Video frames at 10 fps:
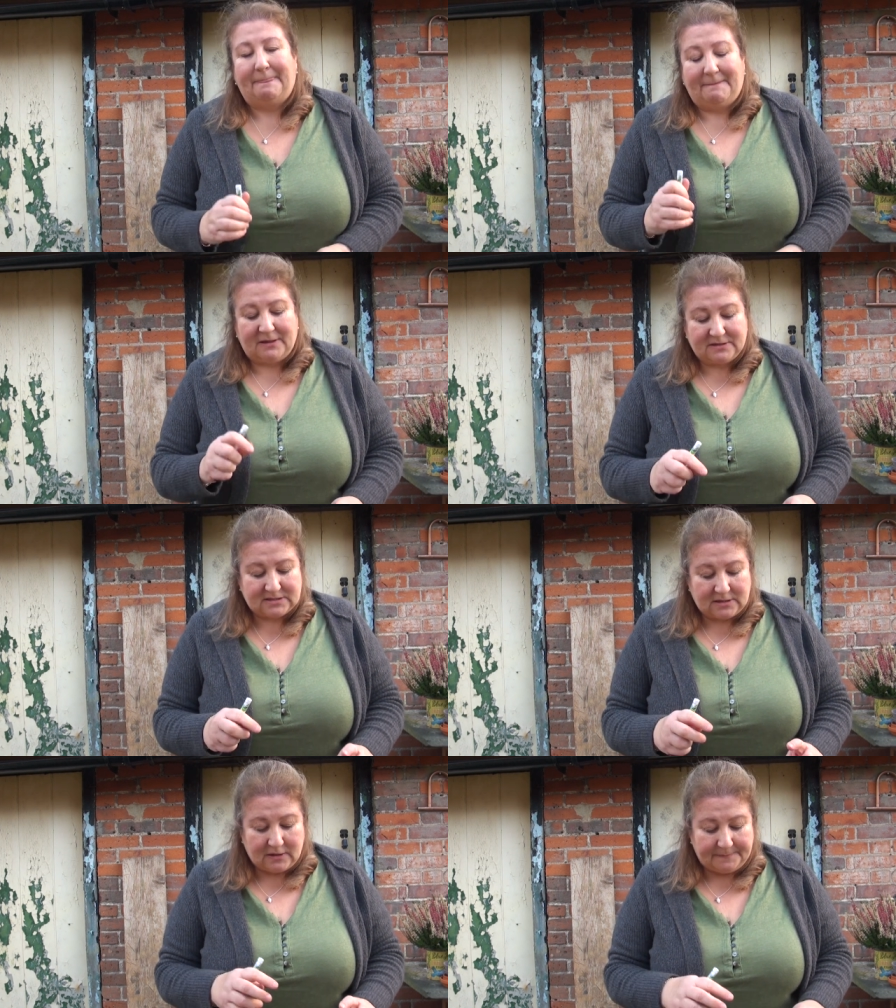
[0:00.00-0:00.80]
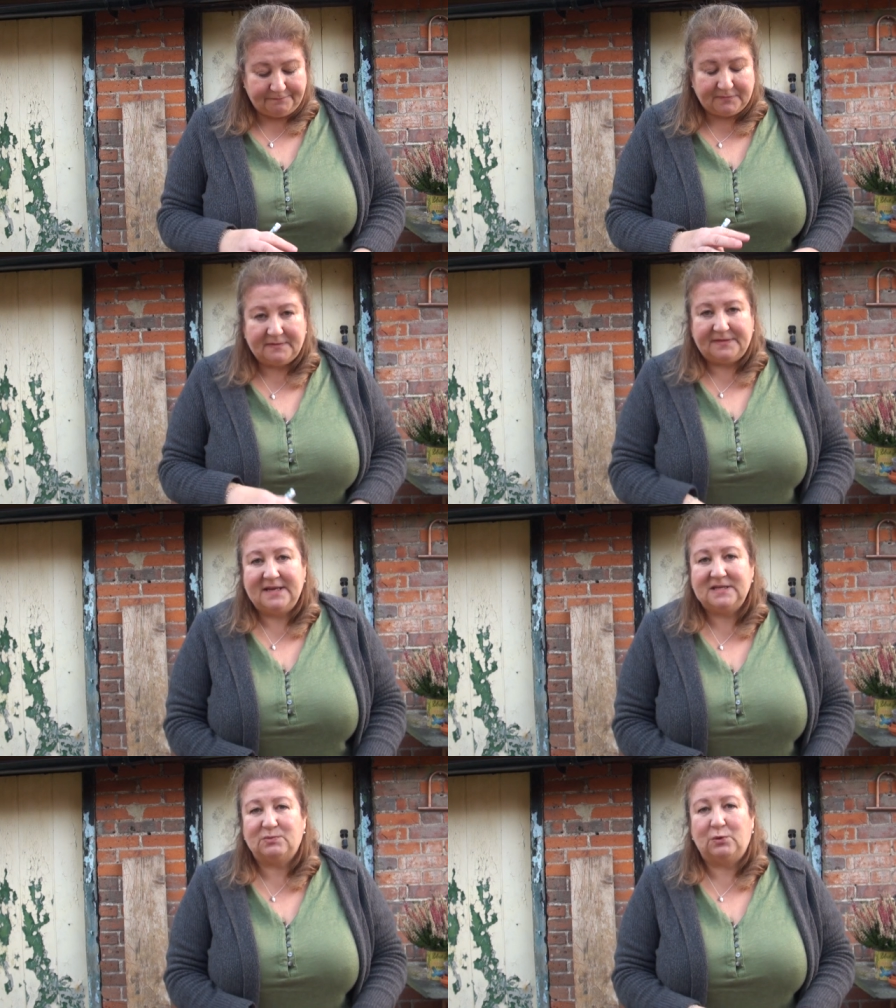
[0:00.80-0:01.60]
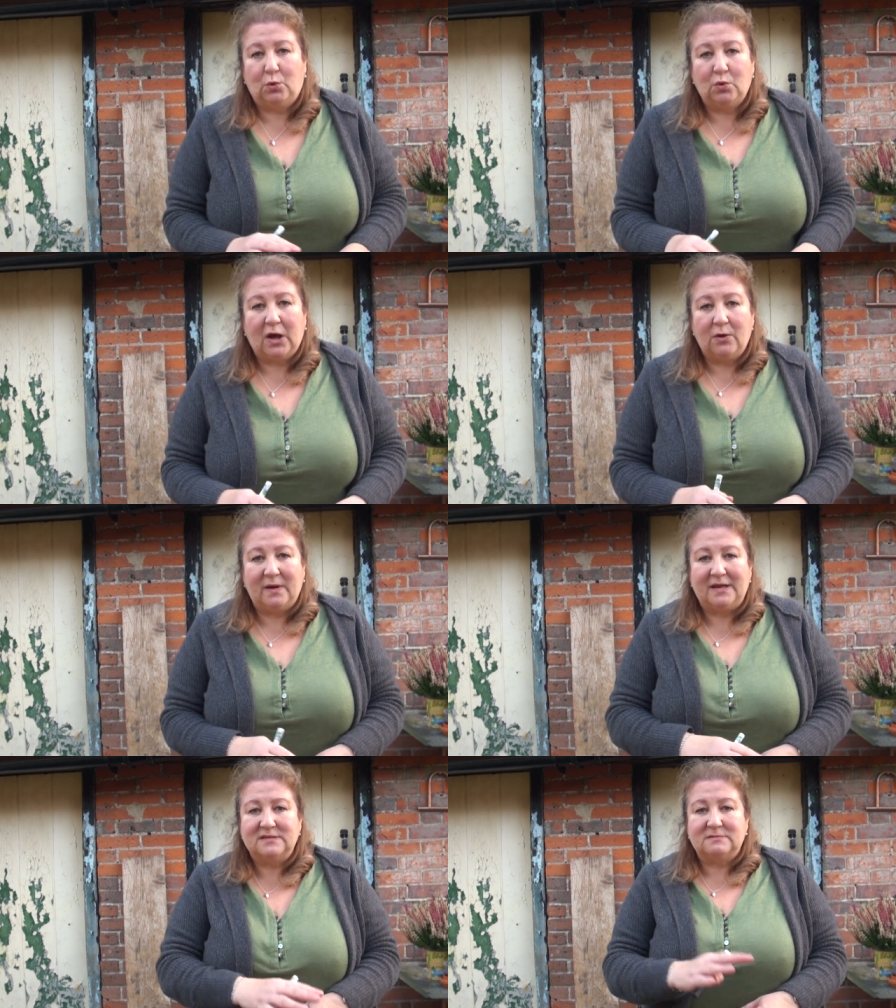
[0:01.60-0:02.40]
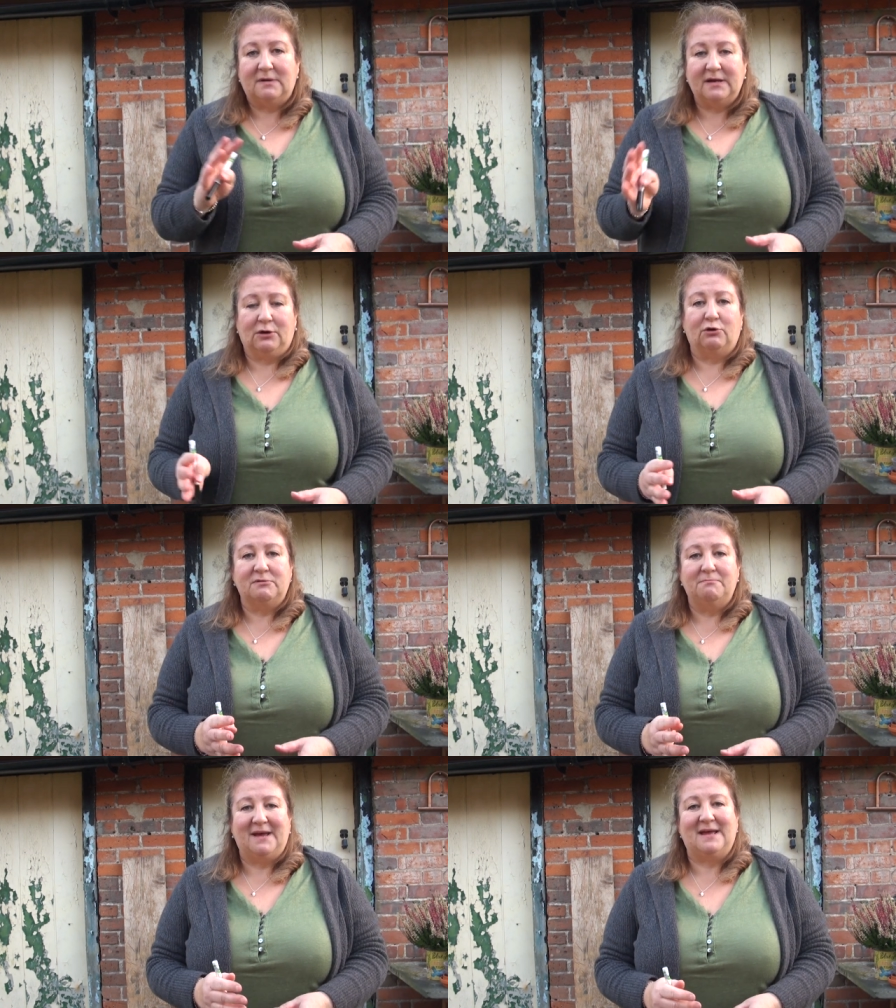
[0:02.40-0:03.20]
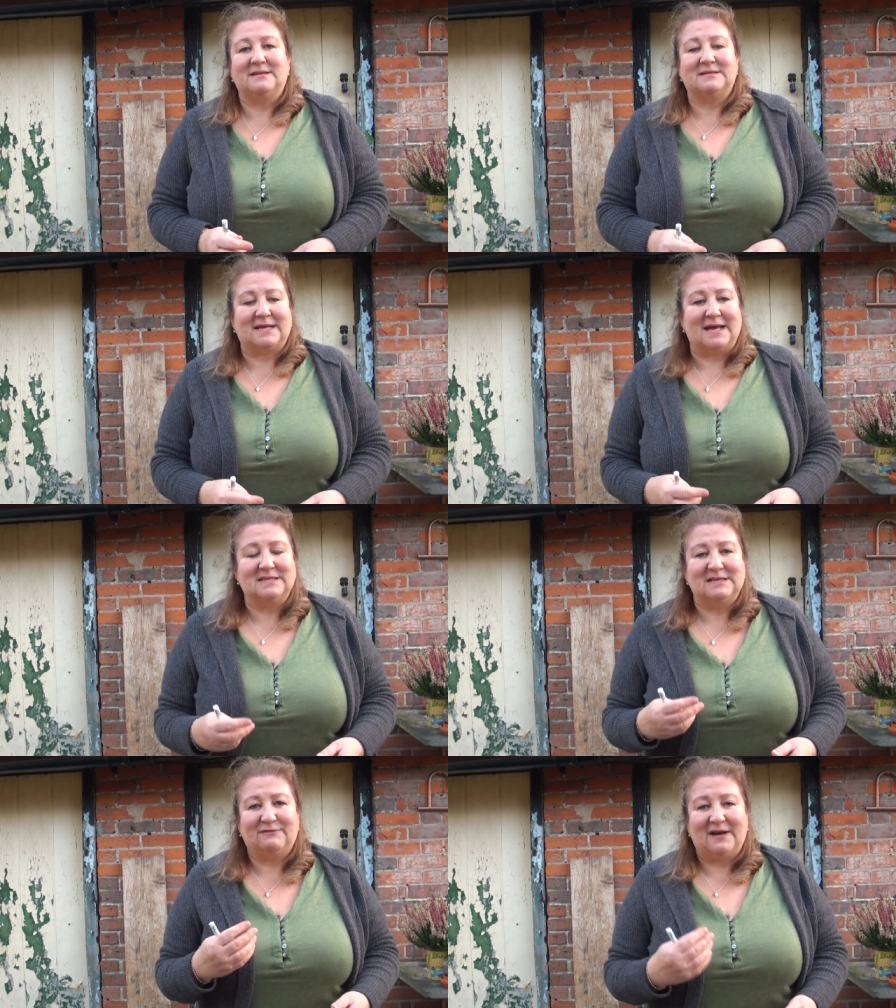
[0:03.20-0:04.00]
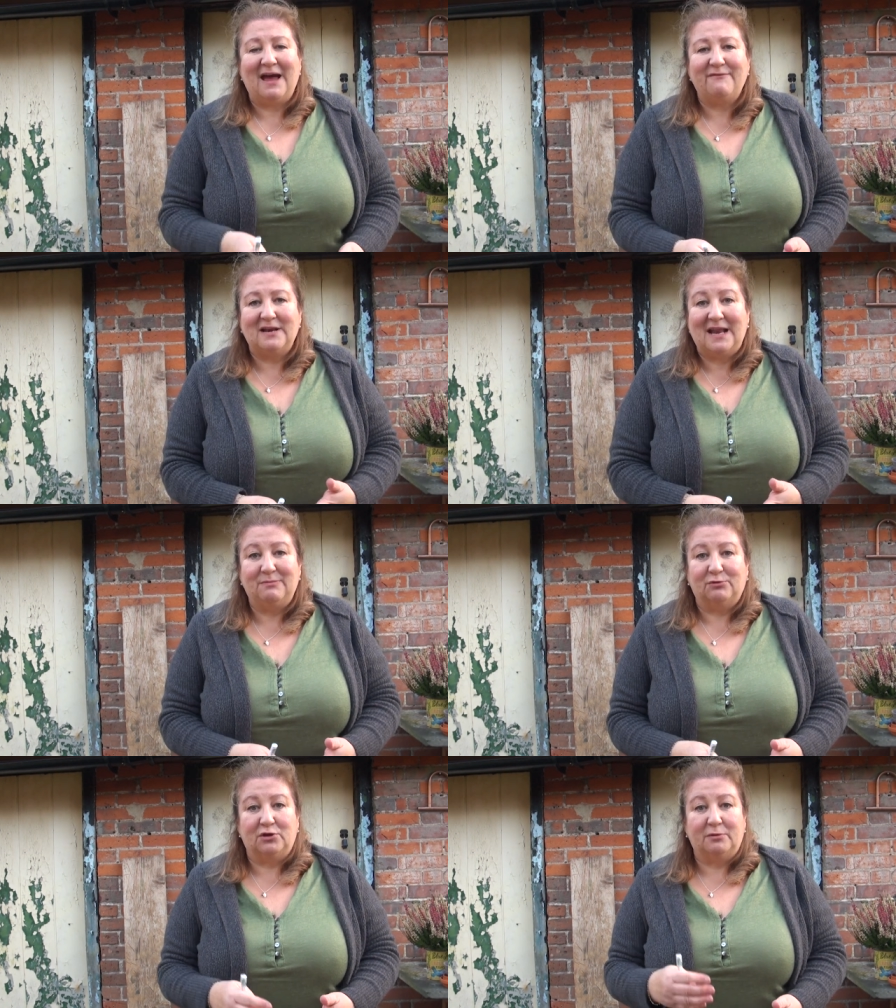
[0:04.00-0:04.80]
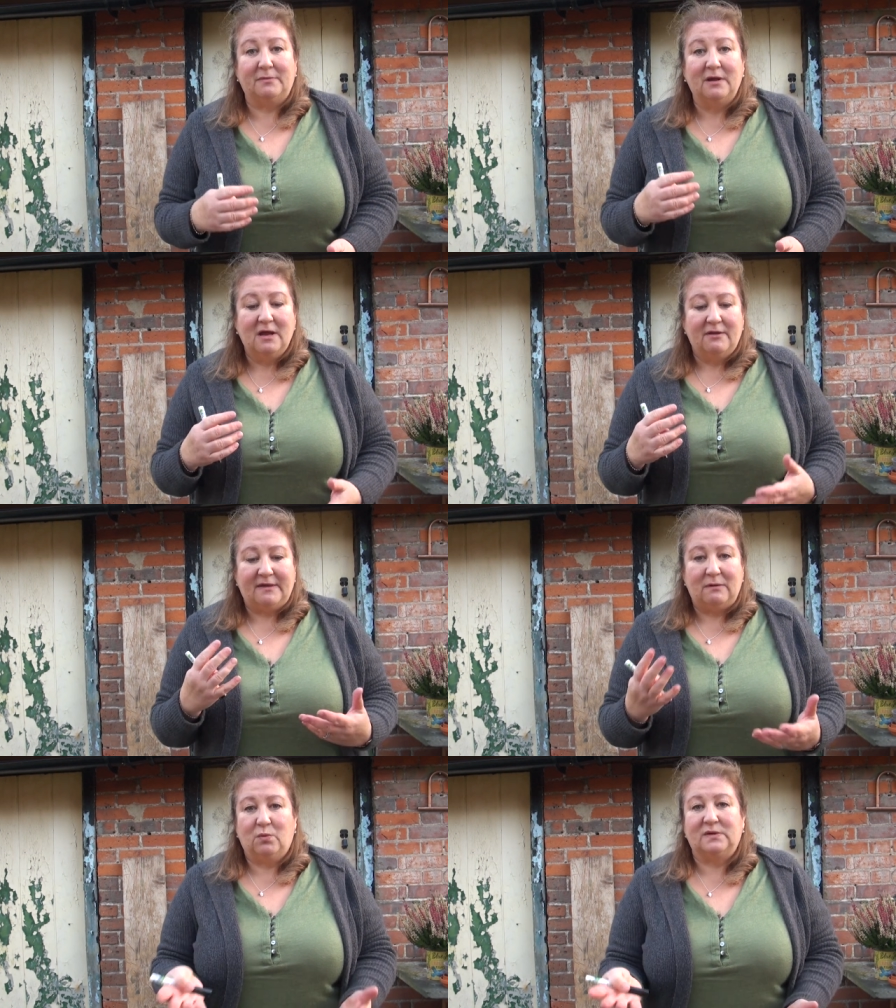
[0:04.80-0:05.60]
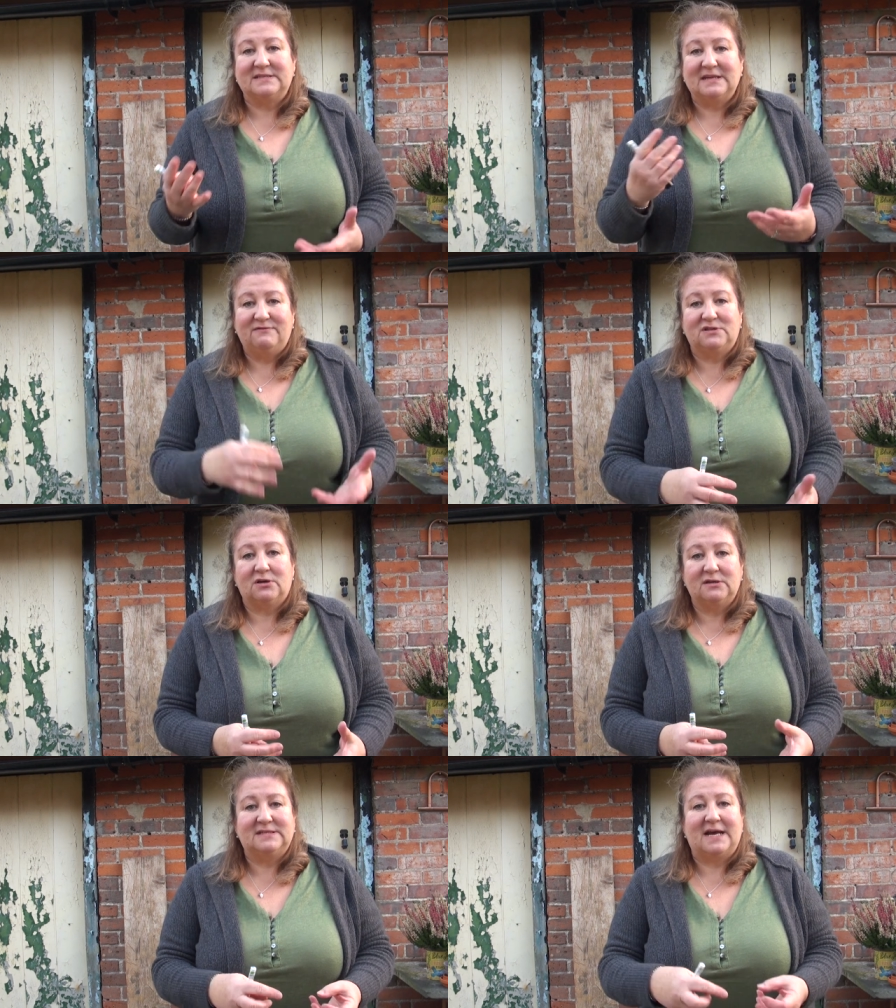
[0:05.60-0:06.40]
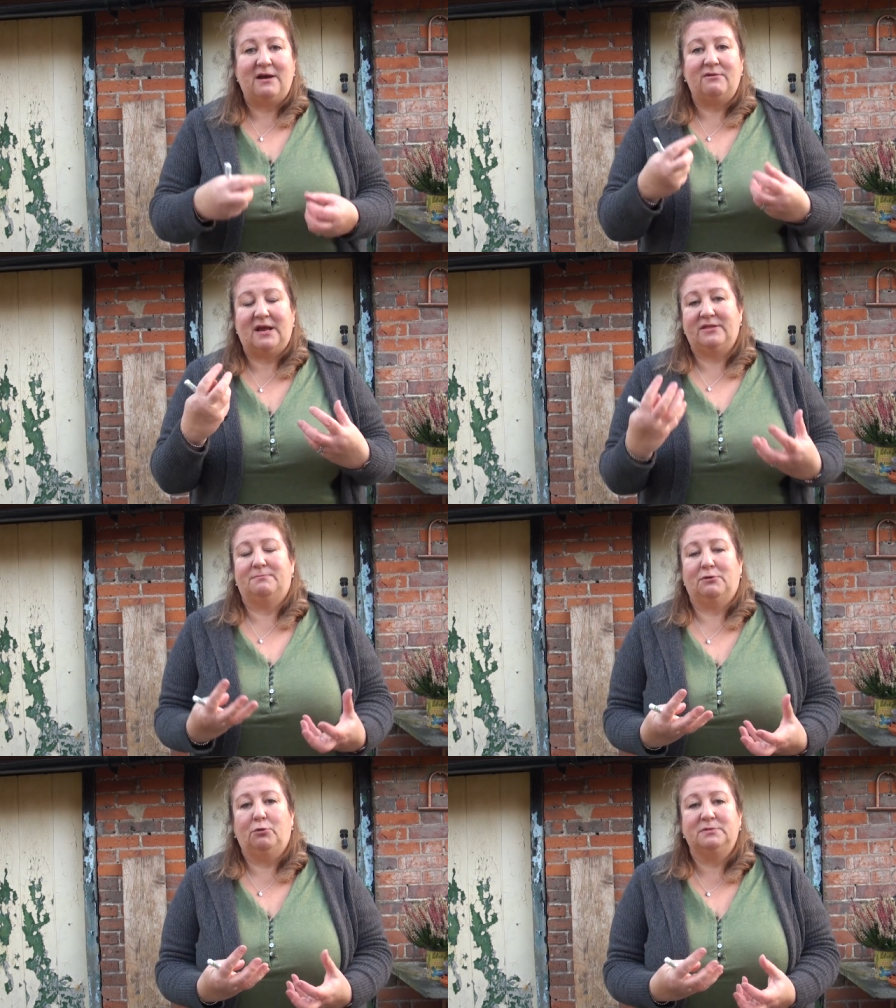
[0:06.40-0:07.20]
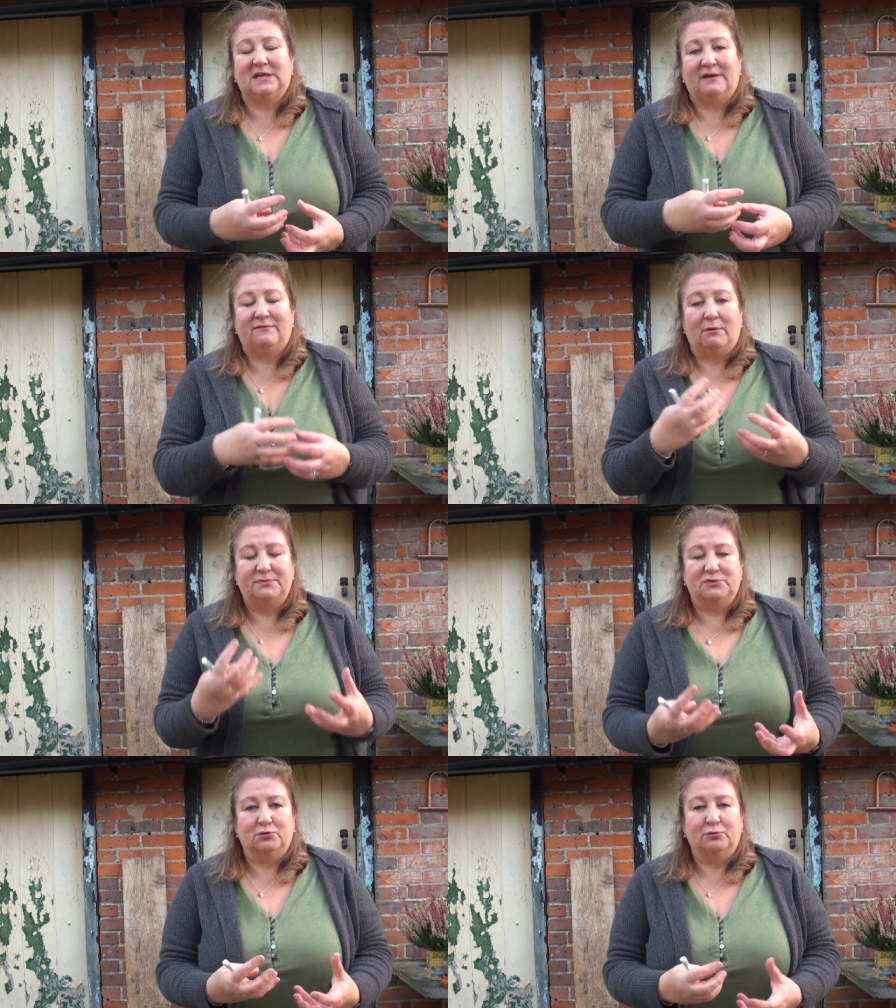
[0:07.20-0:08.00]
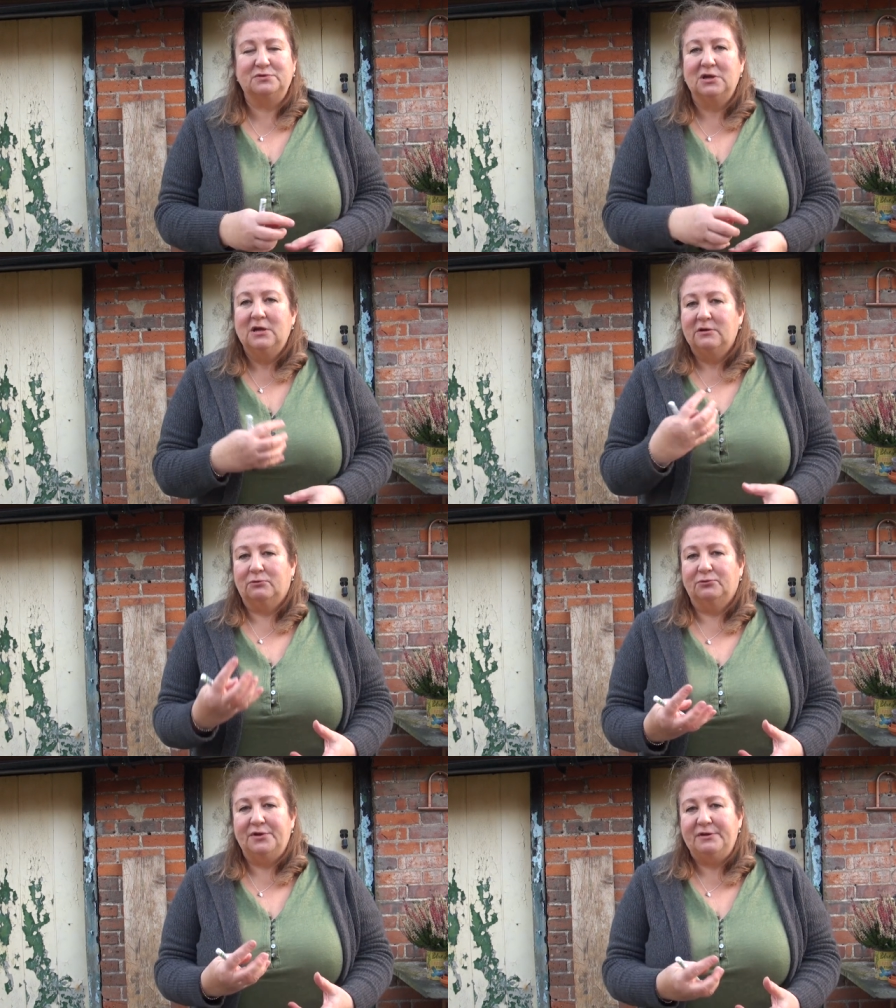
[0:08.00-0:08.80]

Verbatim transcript: but um, these will all go into my garden beds and if I haven't labelled them then once they've died down and the bulbs have absorbed all the